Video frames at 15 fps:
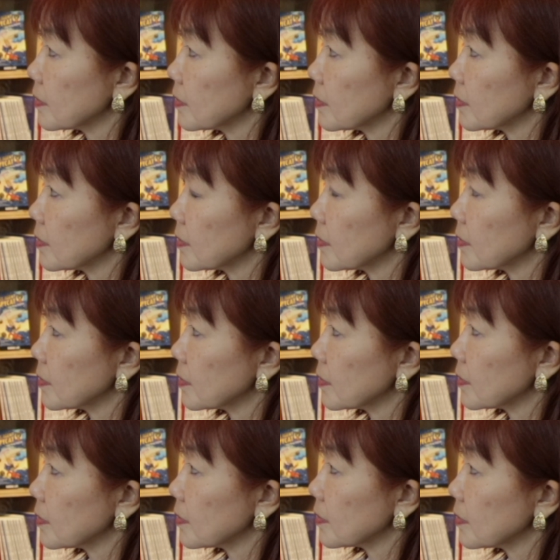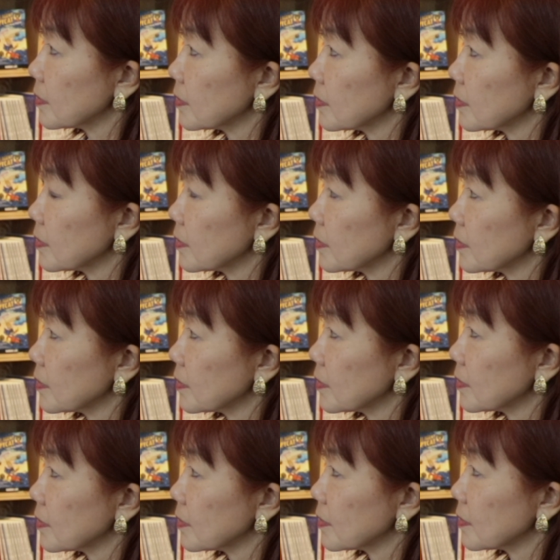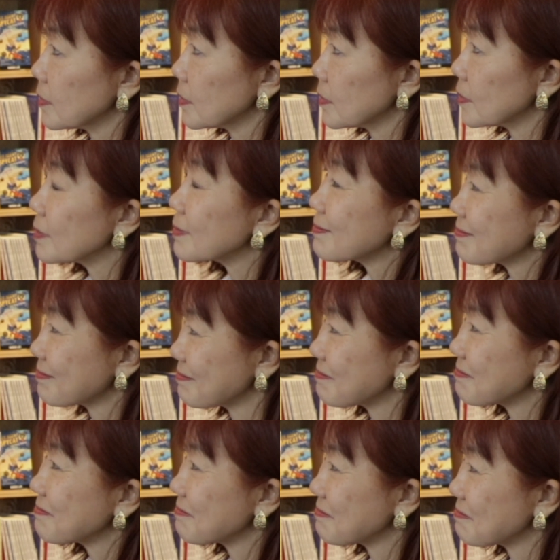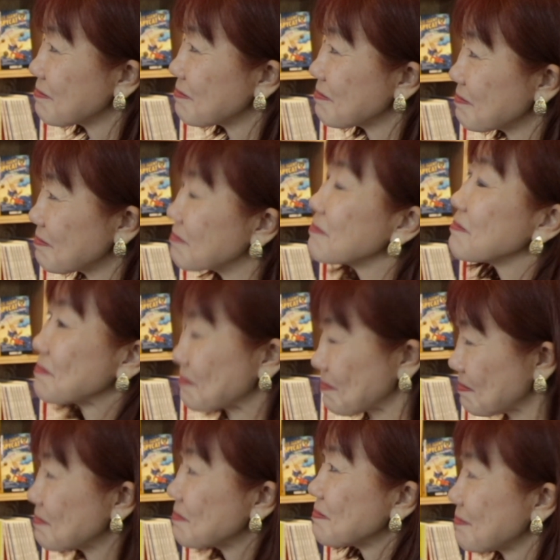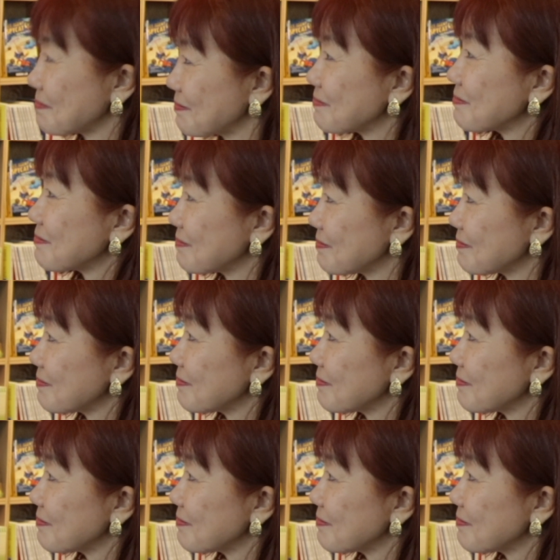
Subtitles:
for the government to work with Tamil Representative Council,